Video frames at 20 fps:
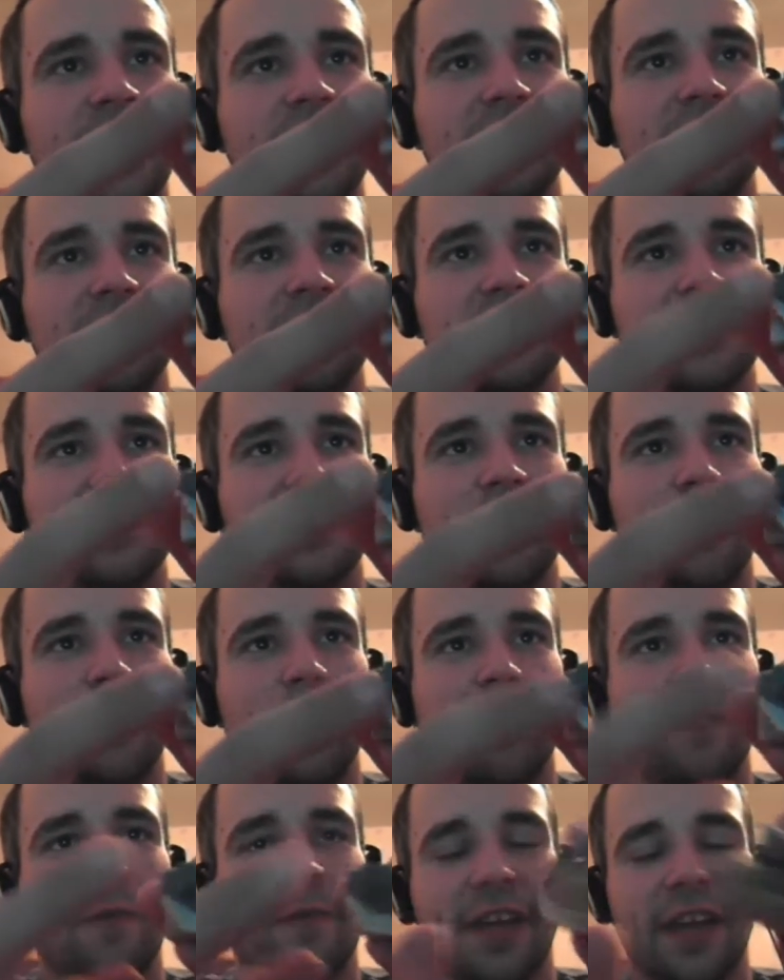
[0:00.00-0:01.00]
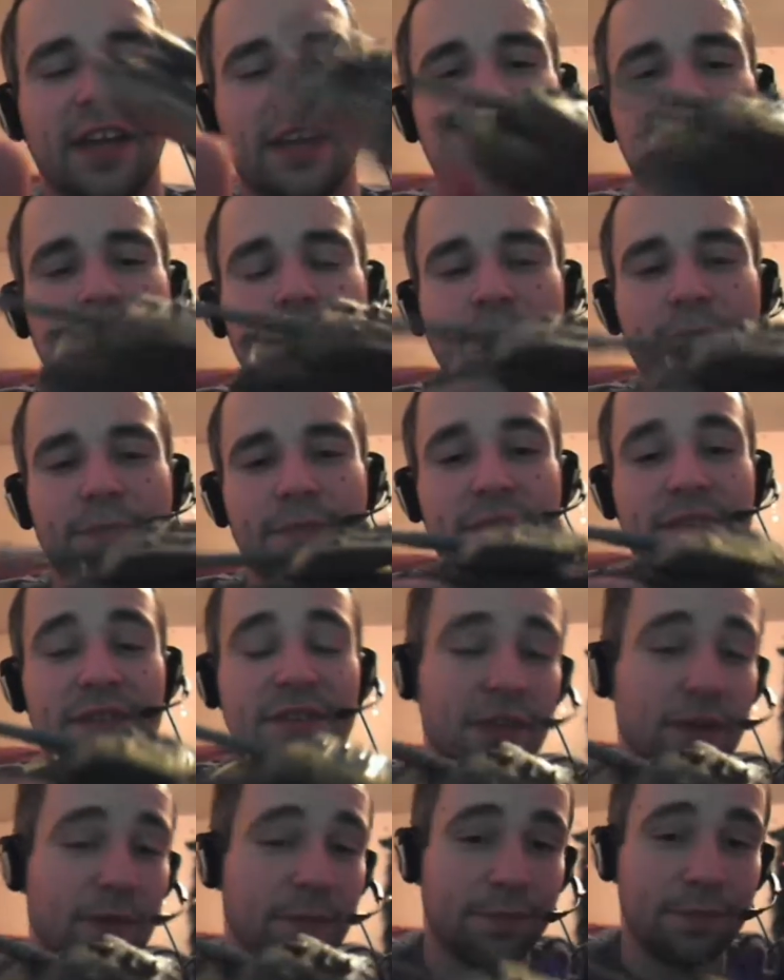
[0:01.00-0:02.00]
It's come off with age,
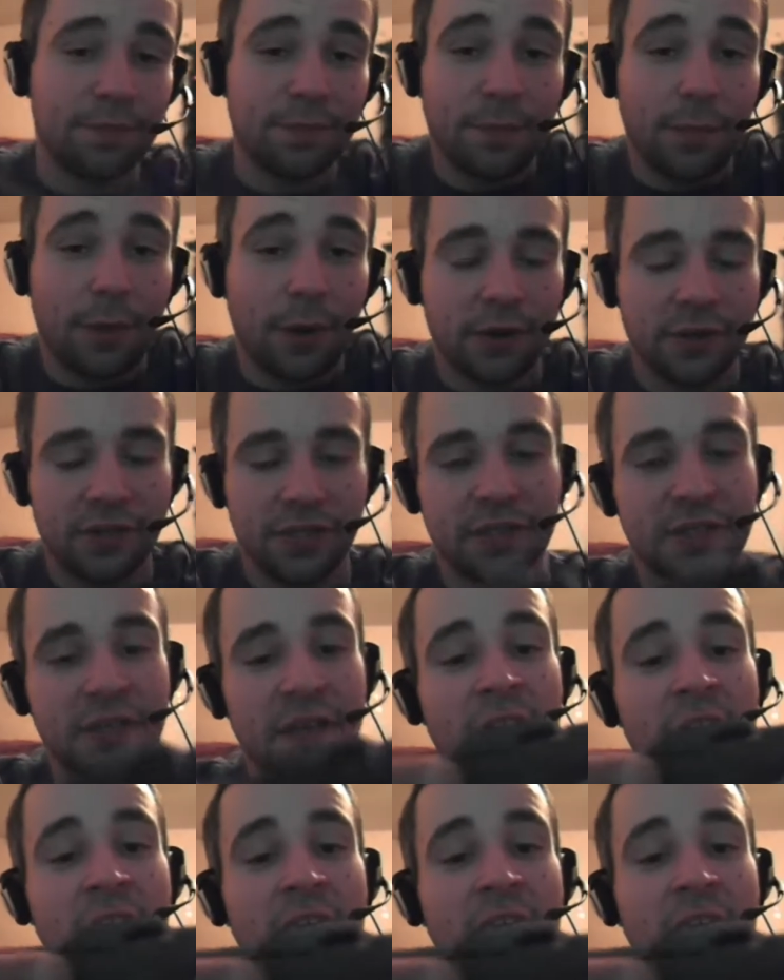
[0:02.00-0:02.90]
so apologies.